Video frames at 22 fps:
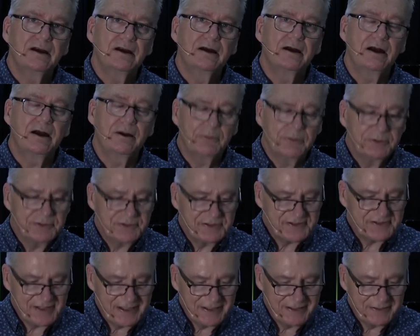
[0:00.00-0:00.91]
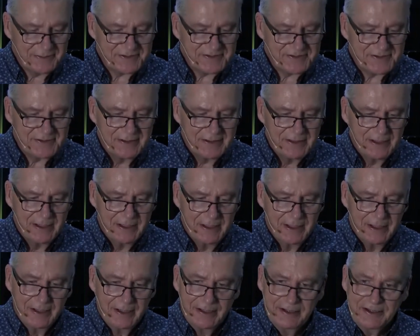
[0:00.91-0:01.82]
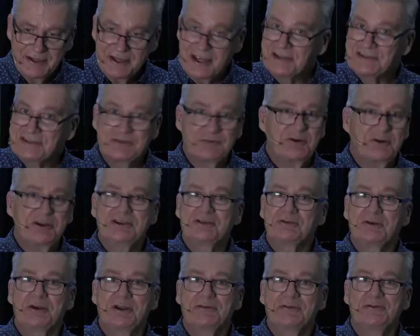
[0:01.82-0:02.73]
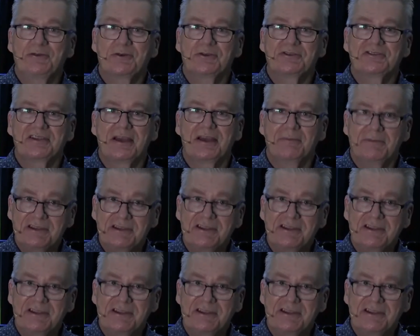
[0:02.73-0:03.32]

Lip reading: I want to say to us, yes, 2024 is coming.